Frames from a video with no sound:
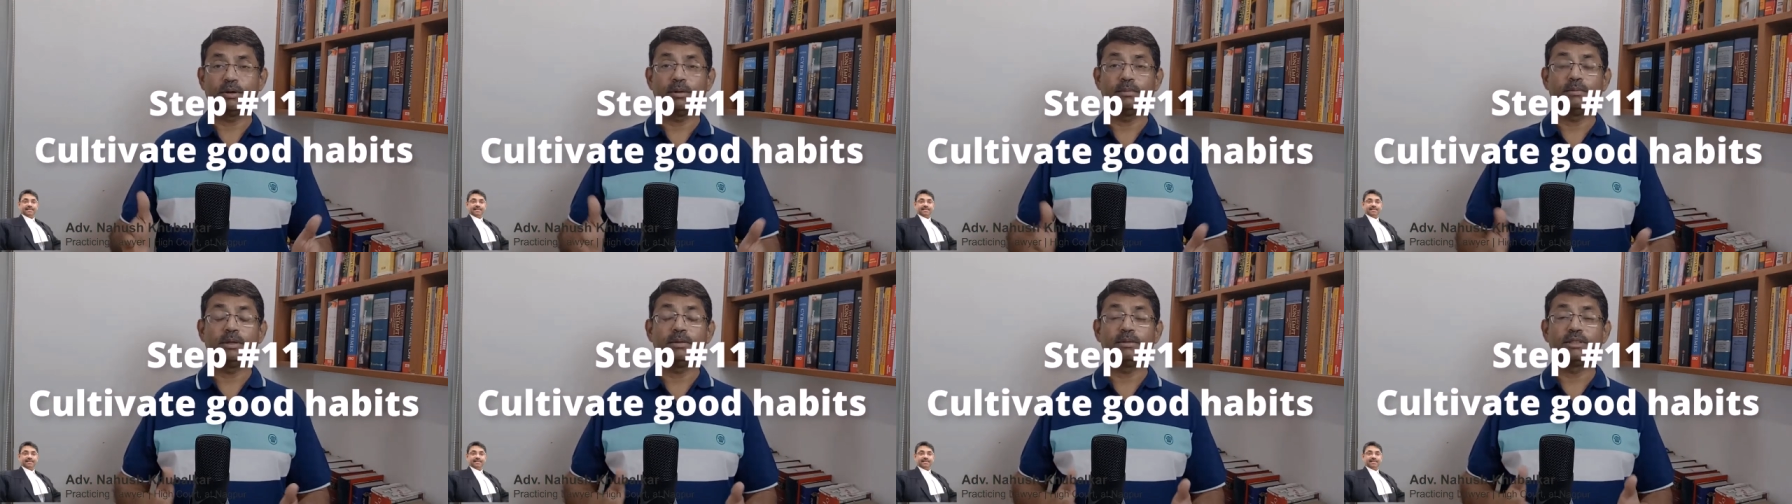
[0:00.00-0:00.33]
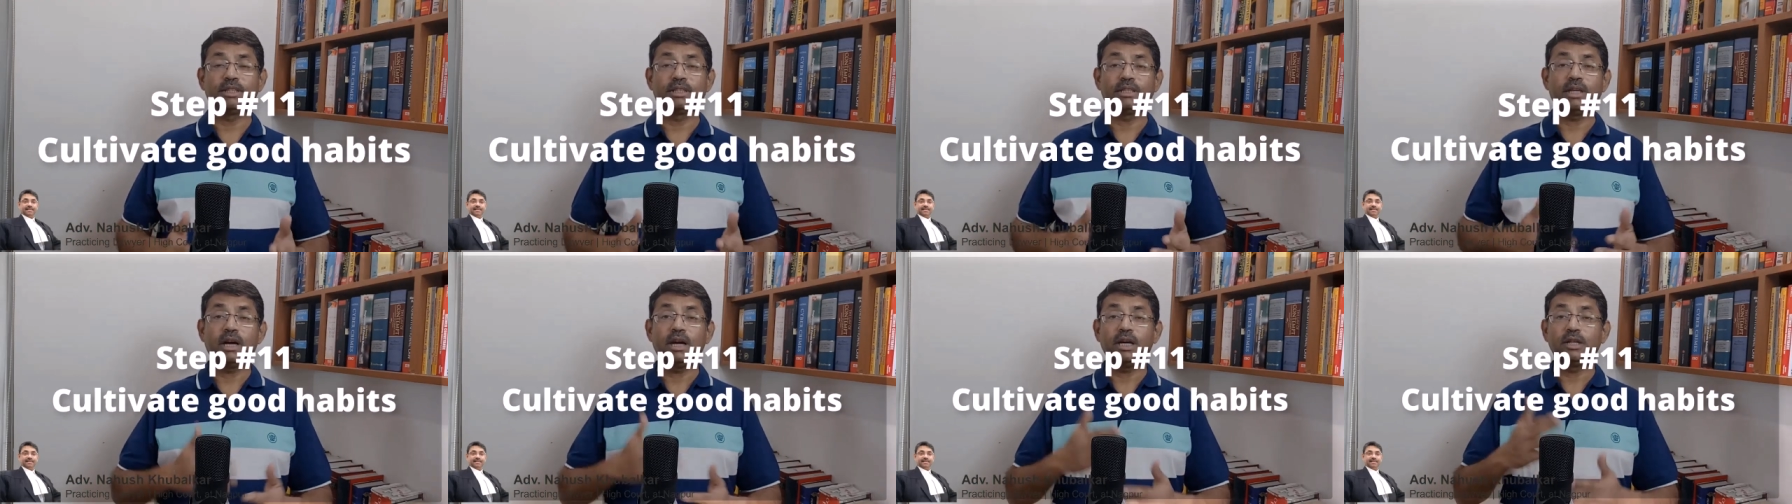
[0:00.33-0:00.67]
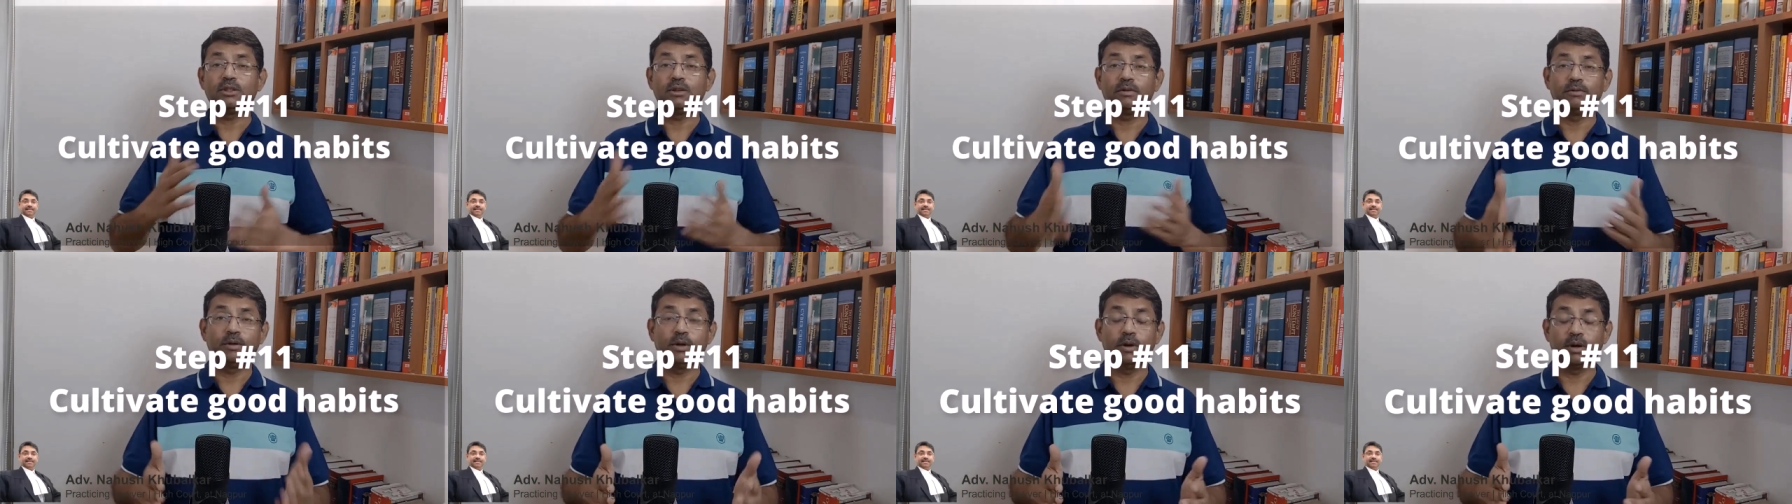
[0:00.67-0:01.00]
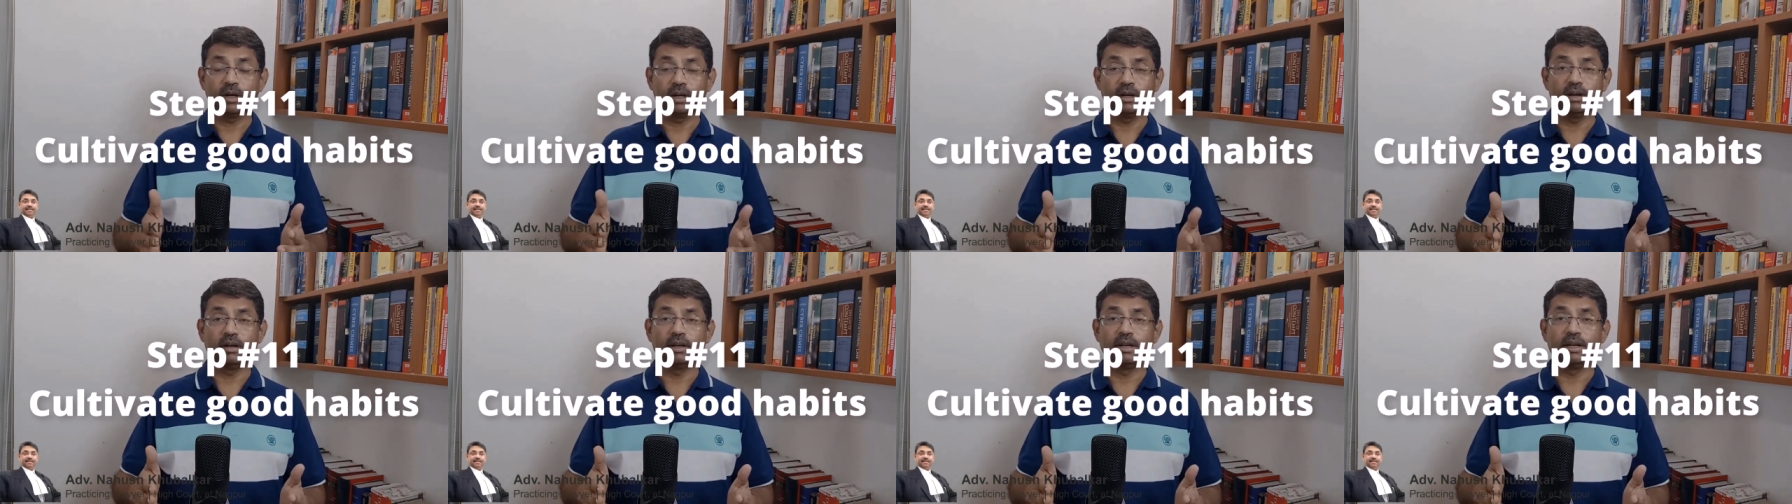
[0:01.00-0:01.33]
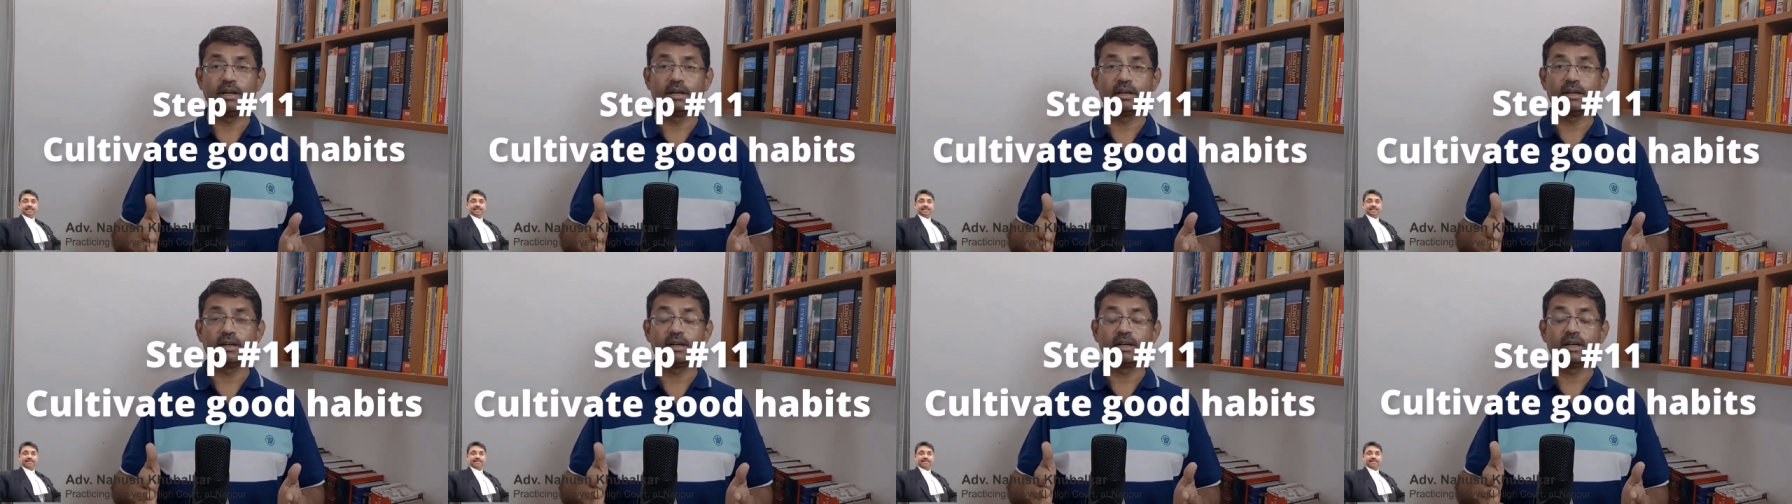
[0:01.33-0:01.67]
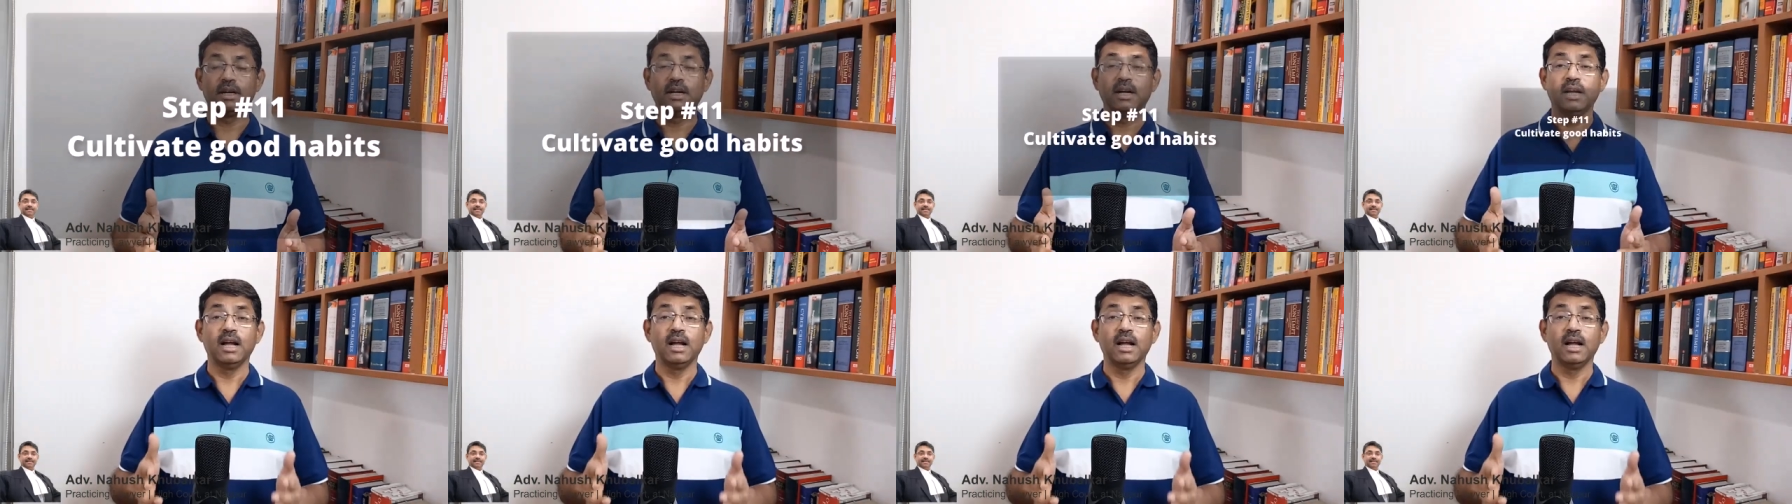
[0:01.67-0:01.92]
from the start of your career,